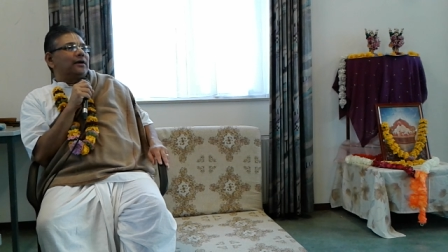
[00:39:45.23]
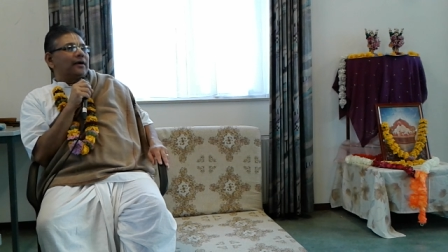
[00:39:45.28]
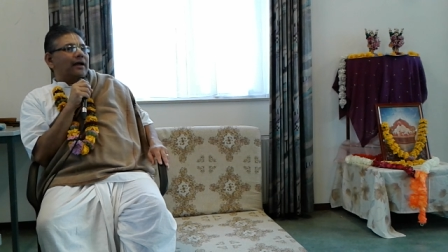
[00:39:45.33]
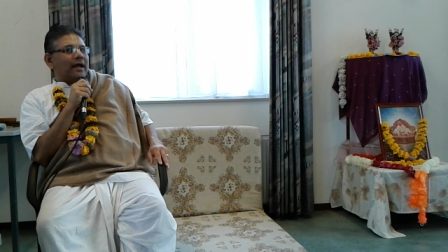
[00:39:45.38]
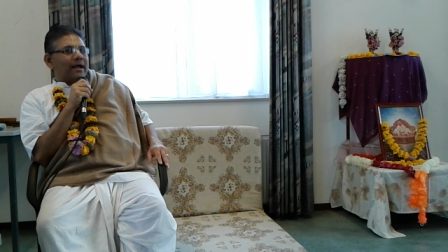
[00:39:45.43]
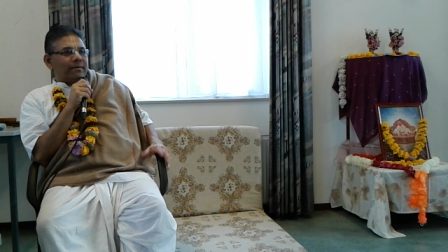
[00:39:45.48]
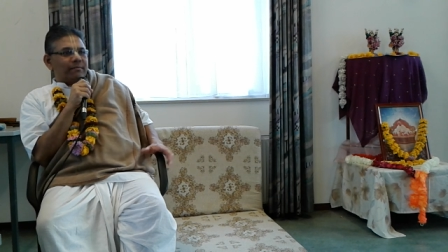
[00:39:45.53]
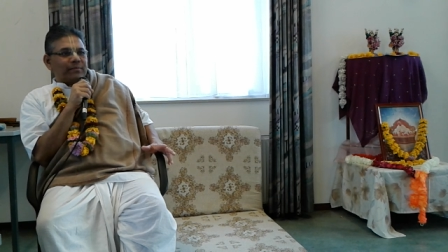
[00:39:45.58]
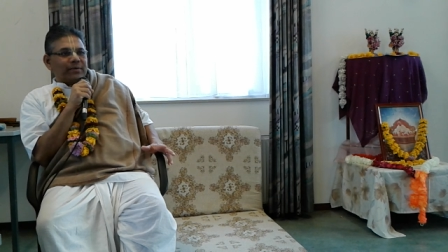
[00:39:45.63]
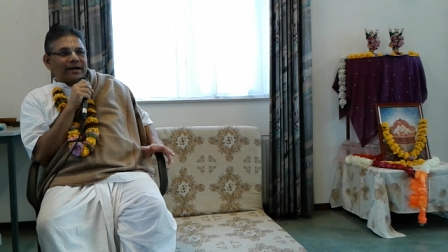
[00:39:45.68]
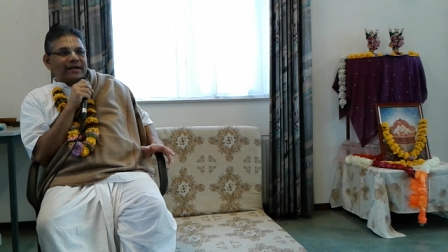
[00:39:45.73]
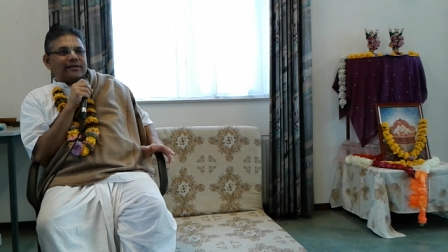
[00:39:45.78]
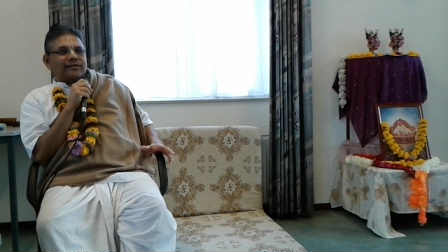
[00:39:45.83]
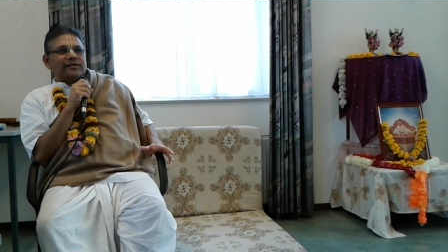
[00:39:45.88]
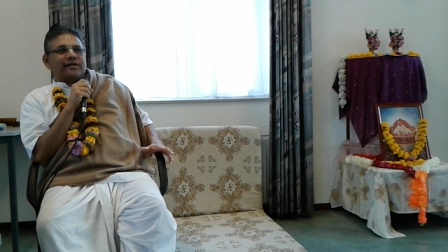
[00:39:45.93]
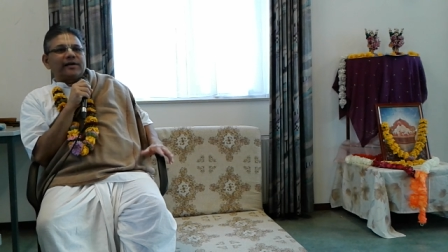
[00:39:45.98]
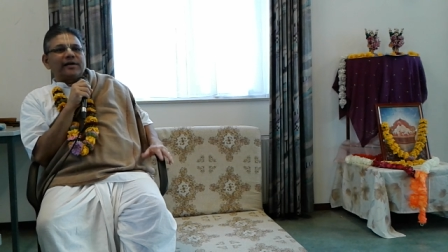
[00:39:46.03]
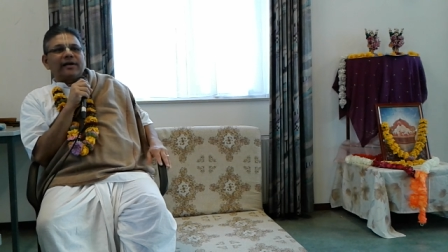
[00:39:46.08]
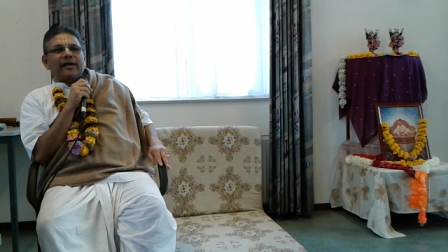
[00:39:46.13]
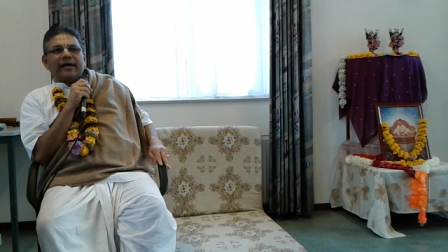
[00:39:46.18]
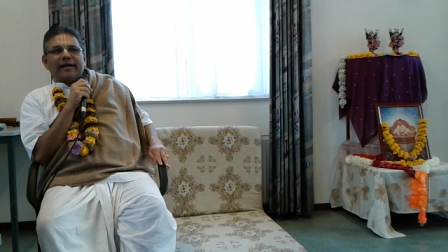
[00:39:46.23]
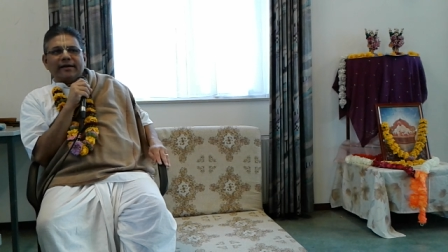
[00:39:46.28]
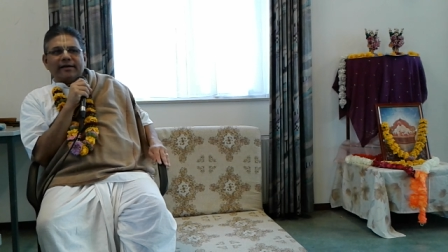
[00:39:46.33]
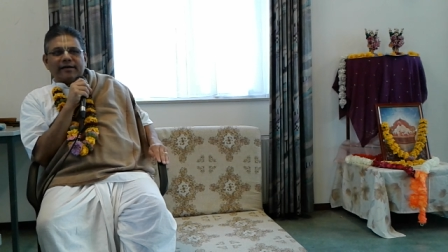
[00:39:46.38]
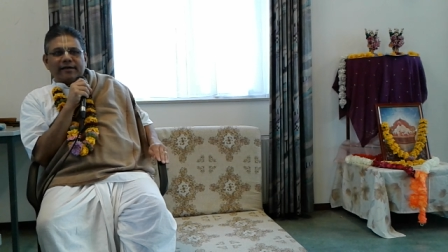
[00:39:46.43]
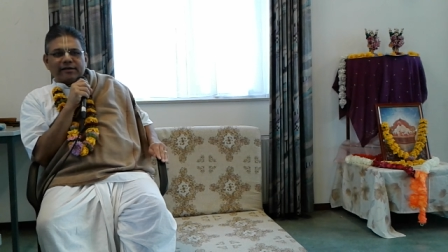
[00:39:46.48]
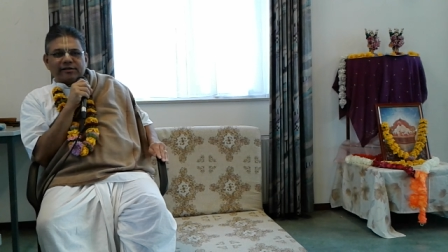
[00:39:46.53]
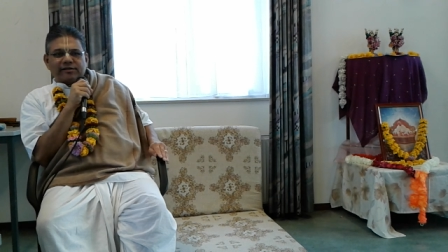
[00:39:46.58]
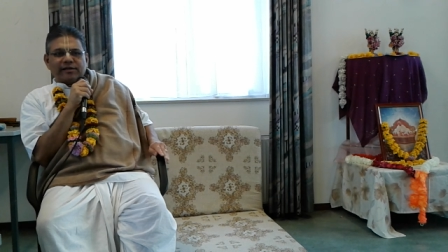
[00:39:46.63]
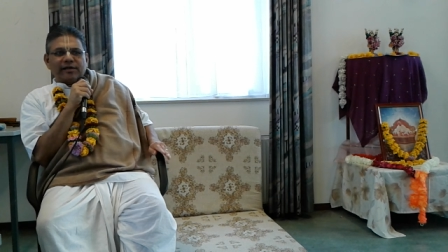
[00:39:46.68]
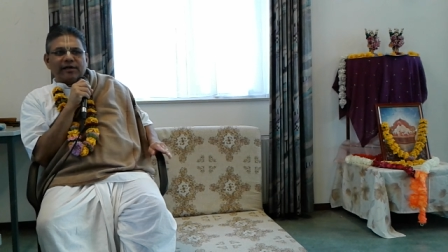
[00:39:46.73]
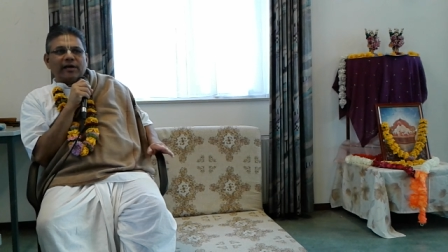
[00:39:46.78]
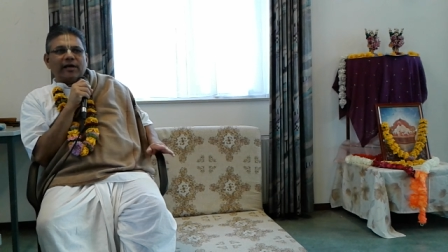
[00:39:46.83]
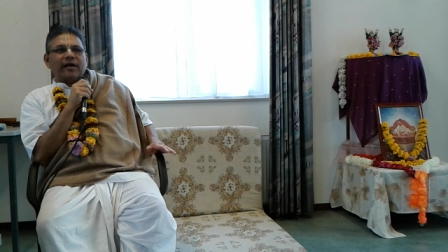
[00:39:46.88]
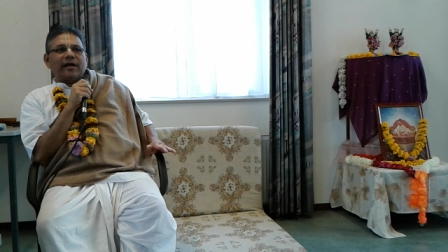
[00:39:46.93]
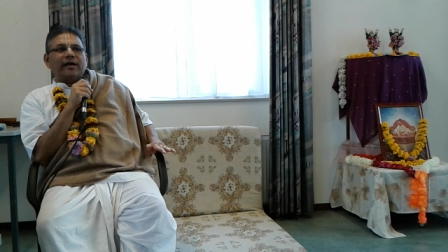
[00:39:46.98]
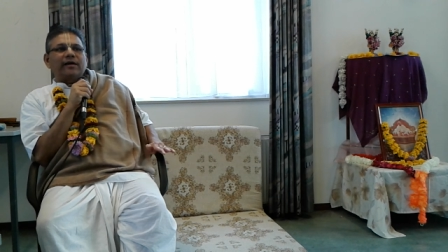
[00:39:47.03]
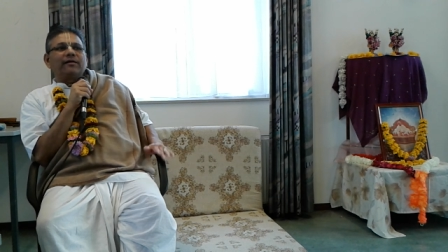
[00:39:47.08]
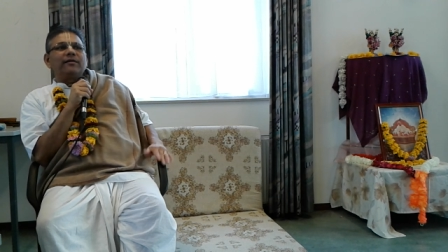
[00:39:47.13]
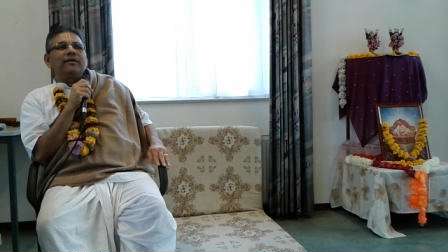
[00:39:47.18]
embracing and kissing
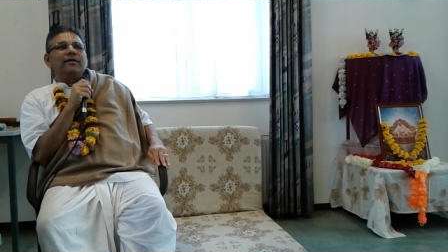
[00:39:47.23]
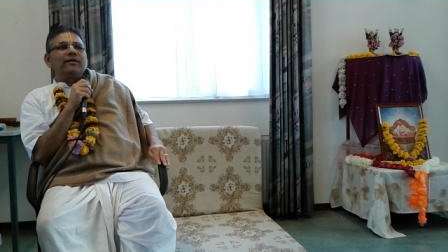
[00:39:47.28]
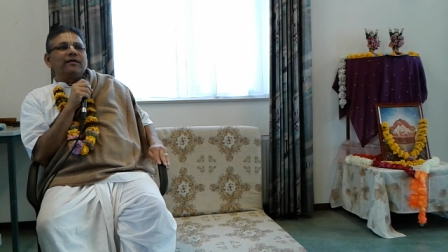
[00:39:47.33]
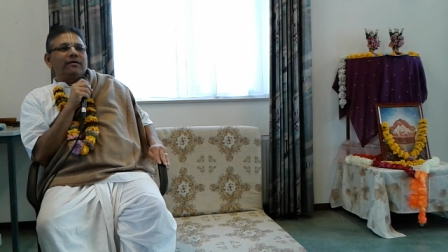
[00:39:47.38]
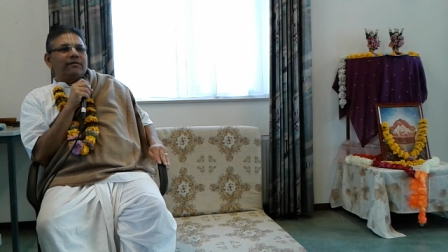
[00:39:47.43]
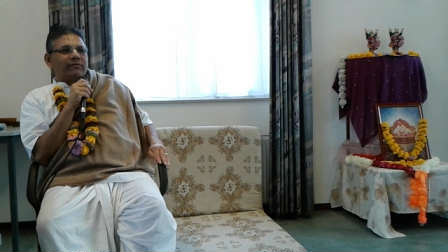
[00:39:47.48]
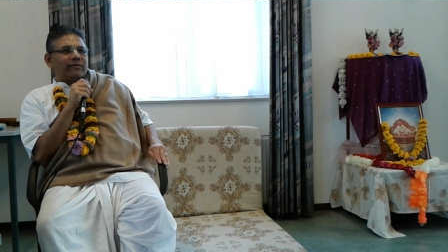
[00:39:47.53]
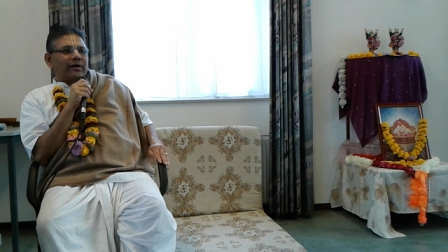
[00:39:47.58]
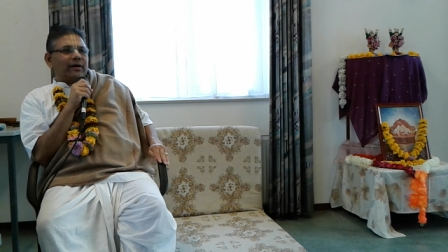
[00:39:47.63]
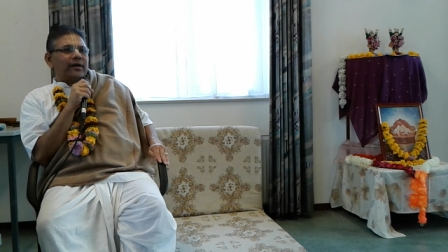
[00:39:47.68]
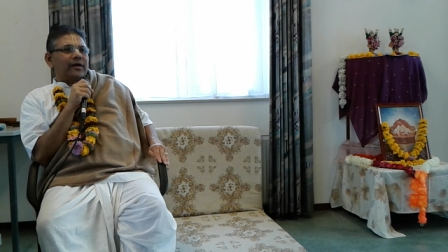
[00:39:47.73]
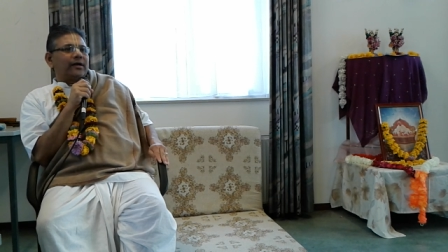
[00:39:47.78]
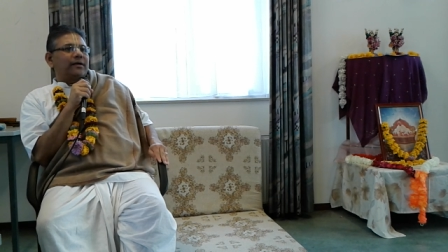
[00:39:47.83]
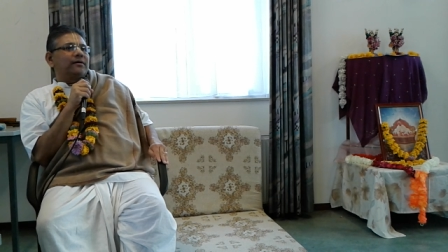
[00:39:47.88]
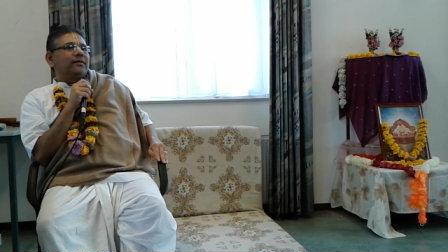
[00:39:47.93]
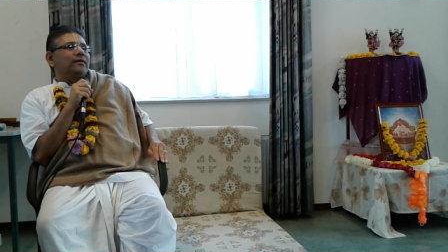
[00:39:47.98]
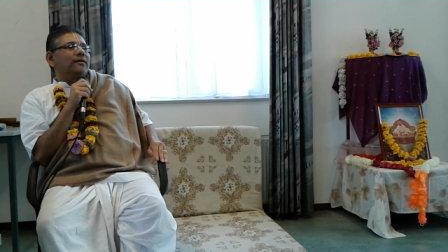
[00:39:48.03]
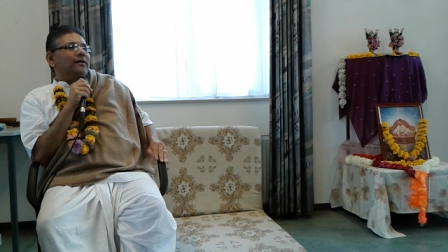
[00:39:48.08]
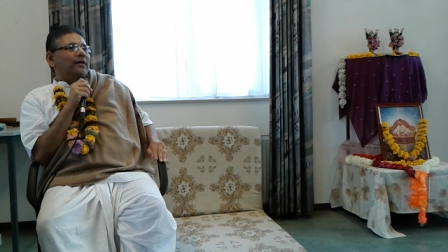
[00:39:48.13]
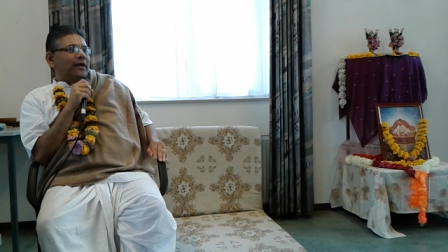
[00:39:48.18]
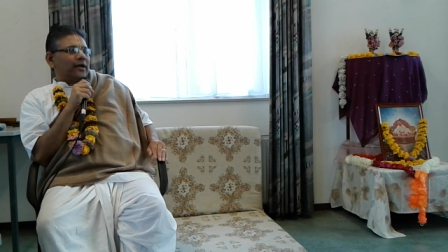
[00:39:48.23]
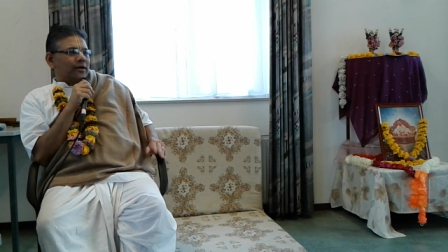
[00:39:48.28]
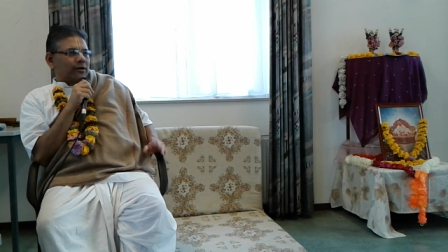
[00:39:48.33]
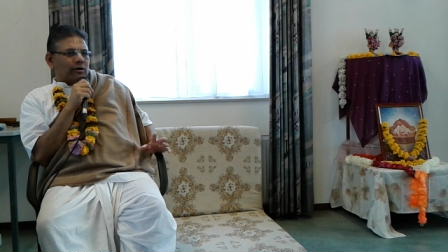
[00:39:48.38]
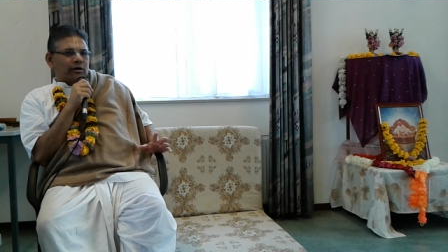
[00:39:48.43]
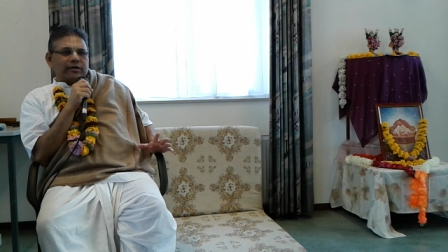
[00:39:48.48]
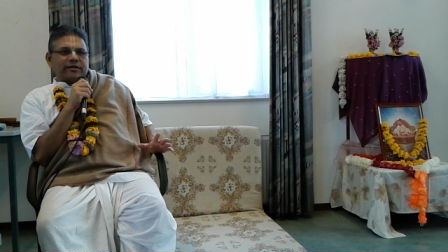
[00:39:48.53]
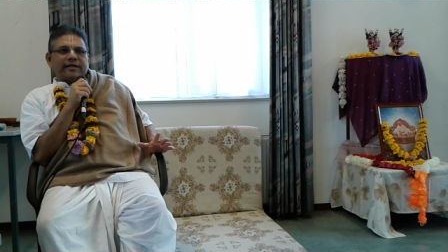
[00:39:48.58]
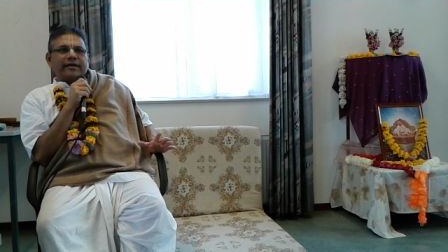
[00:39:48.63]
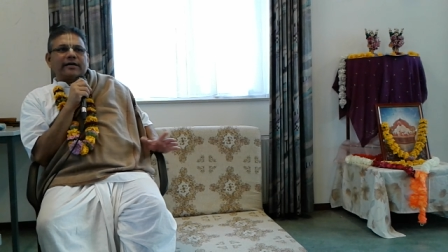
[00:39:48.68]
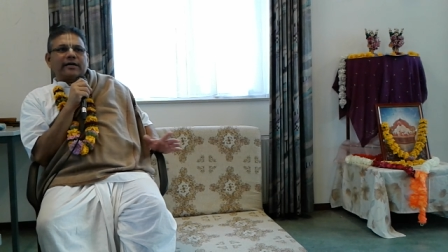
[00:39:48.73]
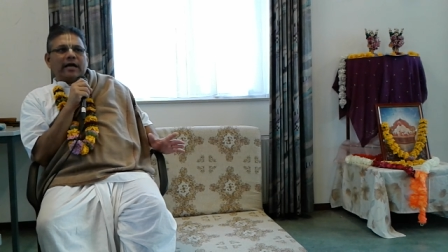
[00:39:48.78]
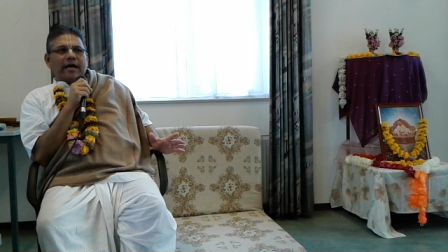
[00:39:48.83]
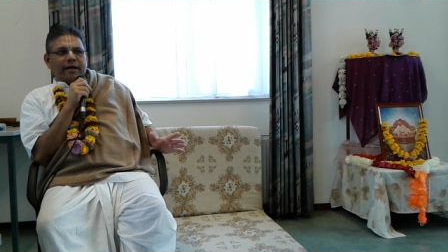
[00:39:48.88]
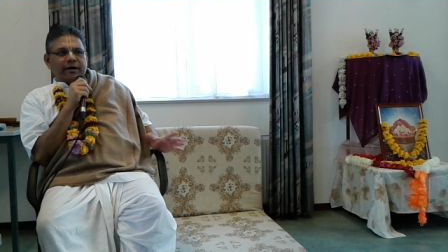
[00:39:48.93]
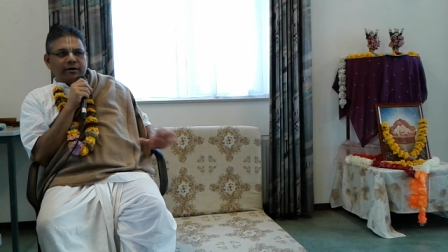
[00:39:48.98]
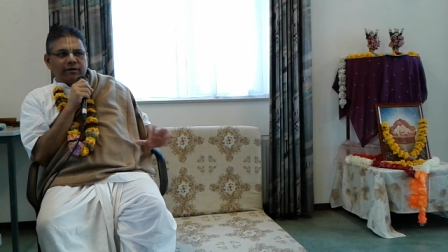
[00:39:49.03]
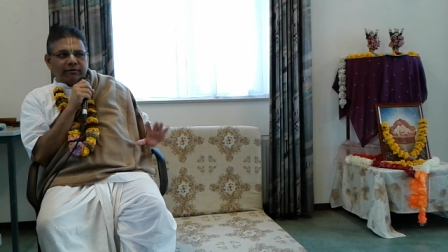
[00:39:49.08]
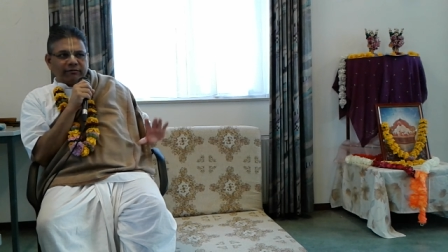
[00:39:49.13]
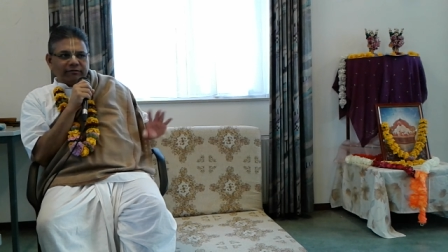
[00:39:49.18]
and very erotic
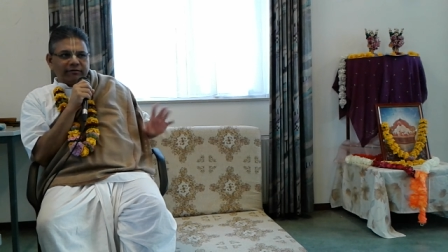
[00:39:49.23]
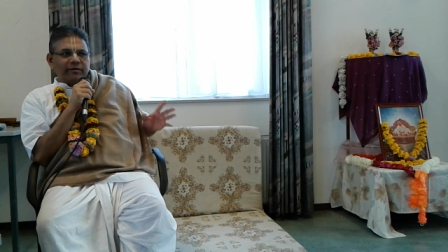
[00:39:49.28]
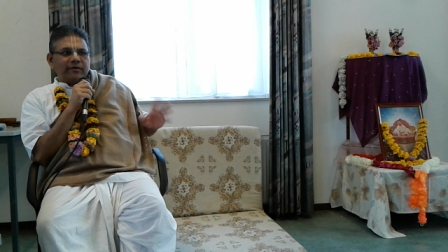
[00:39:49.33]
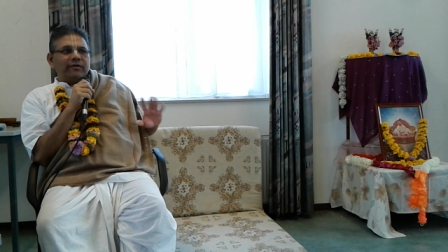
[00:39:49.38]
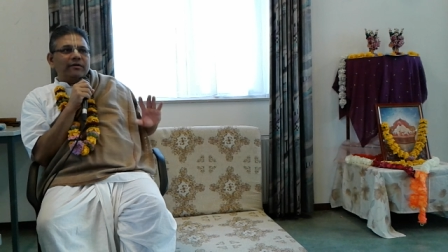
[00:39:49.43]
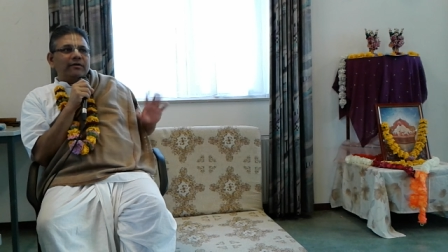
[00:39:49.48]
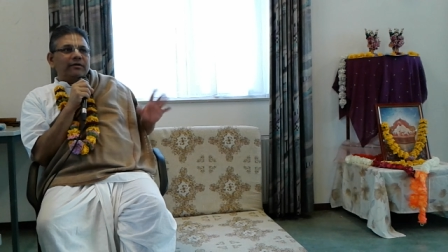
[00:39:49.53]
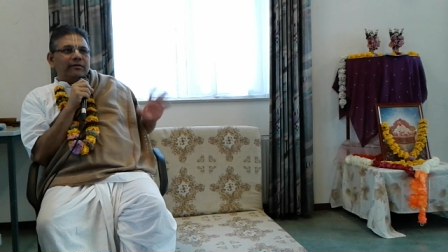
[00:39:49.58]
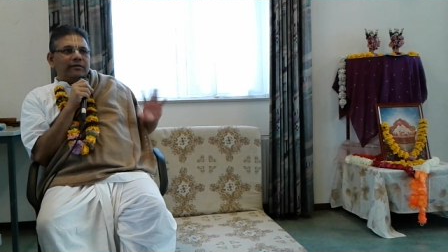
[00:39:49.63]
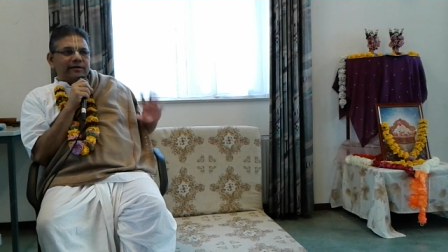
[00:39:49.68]
kind of